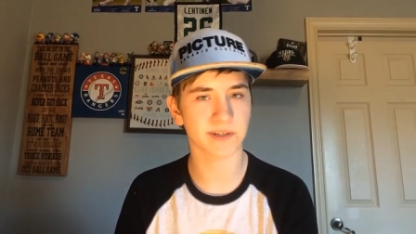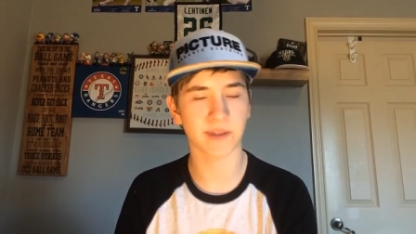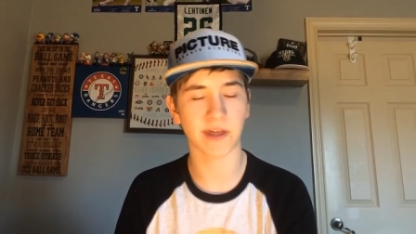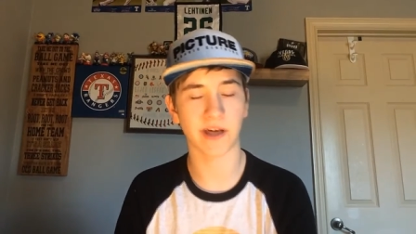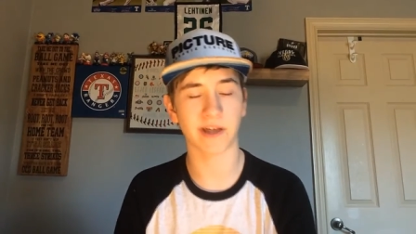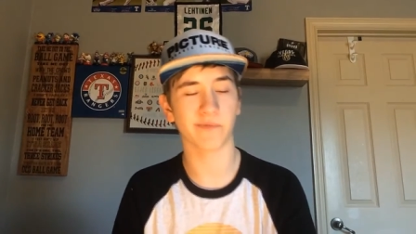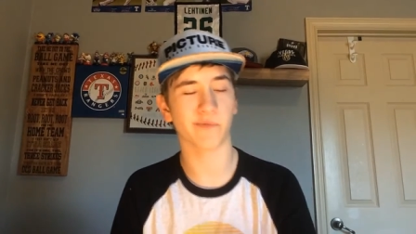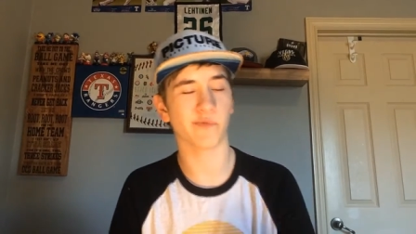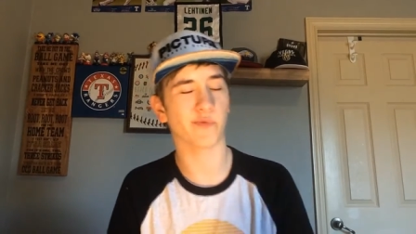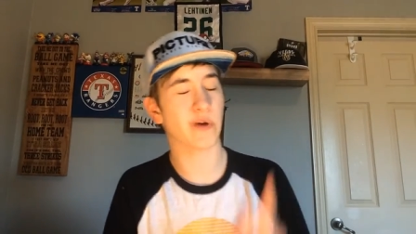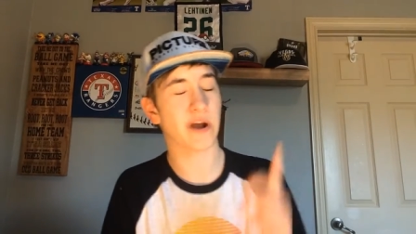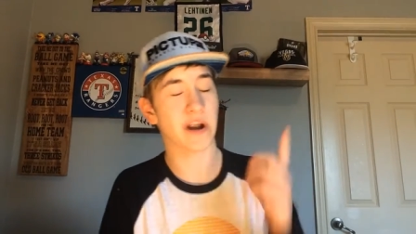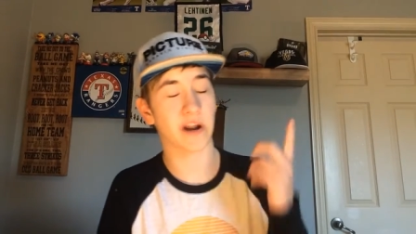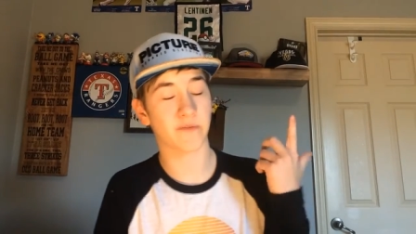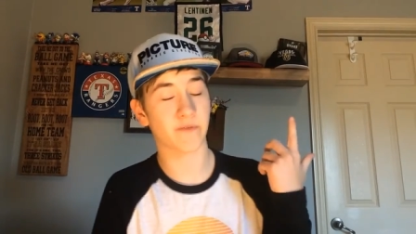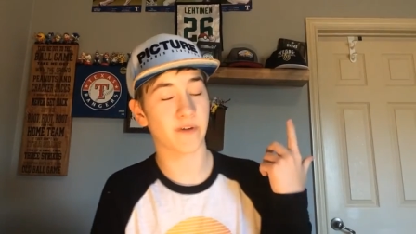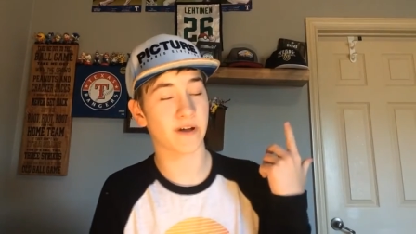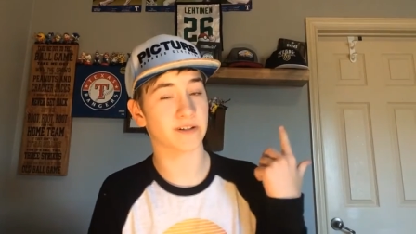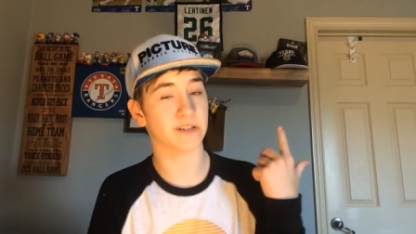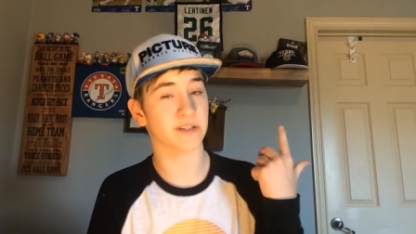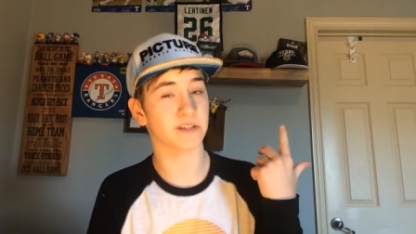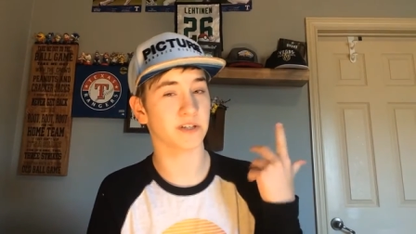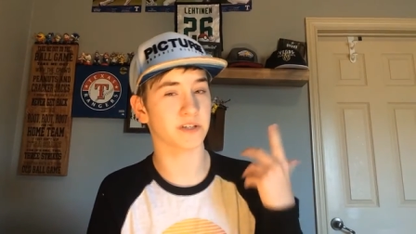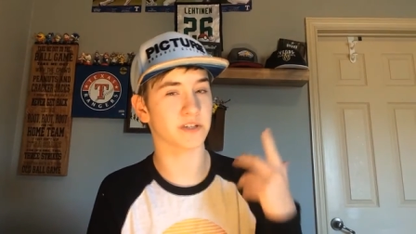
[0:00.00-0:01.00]
that Radic
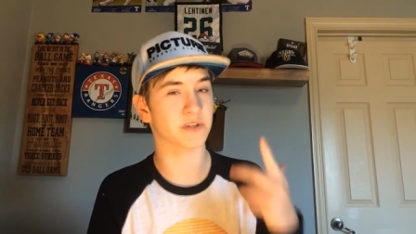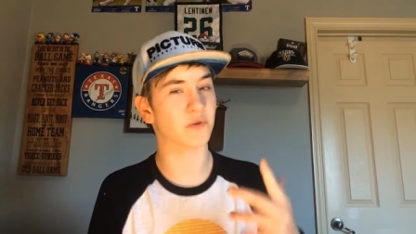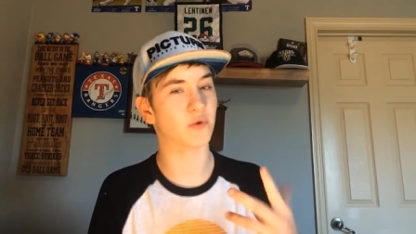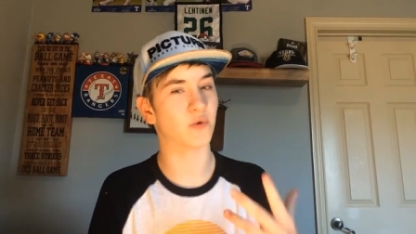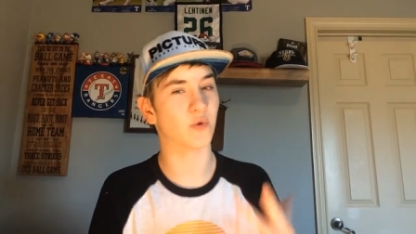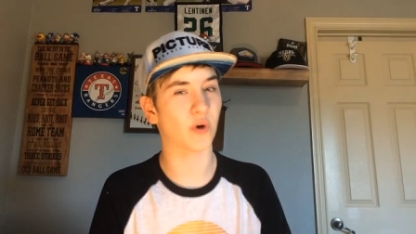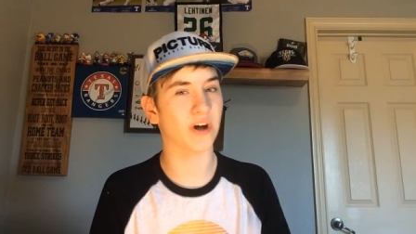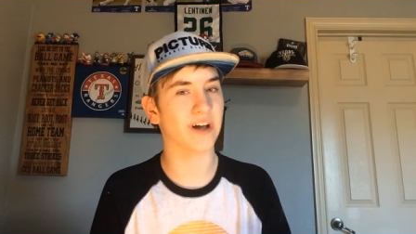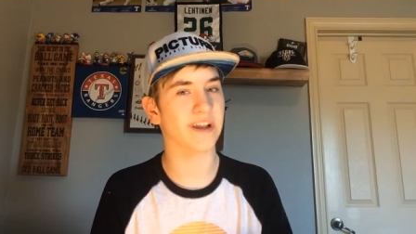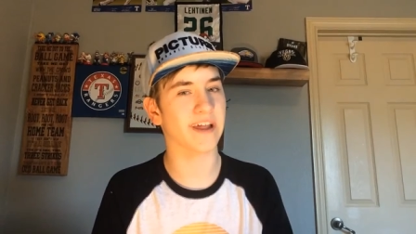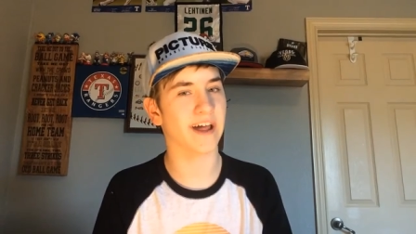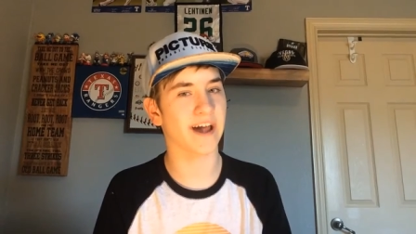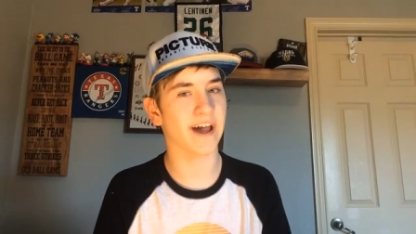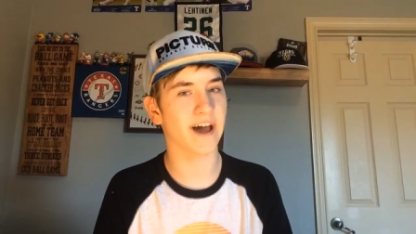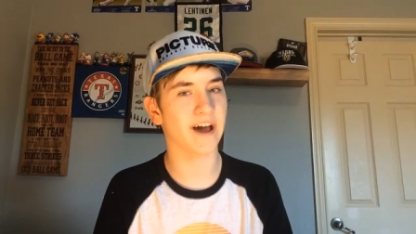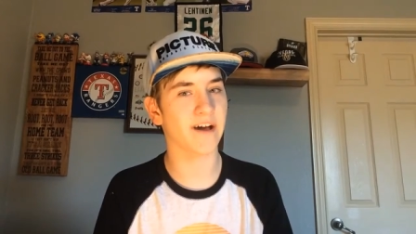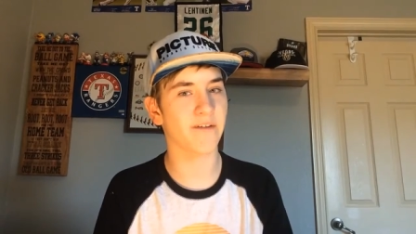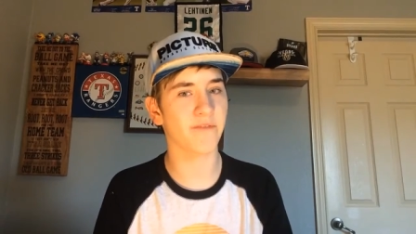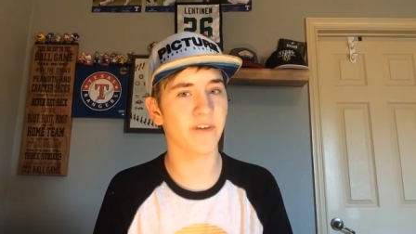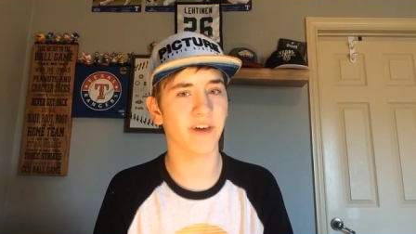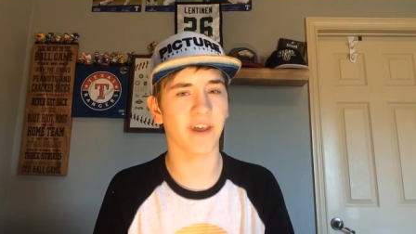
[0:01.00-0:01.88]
Facts doesn't quite have,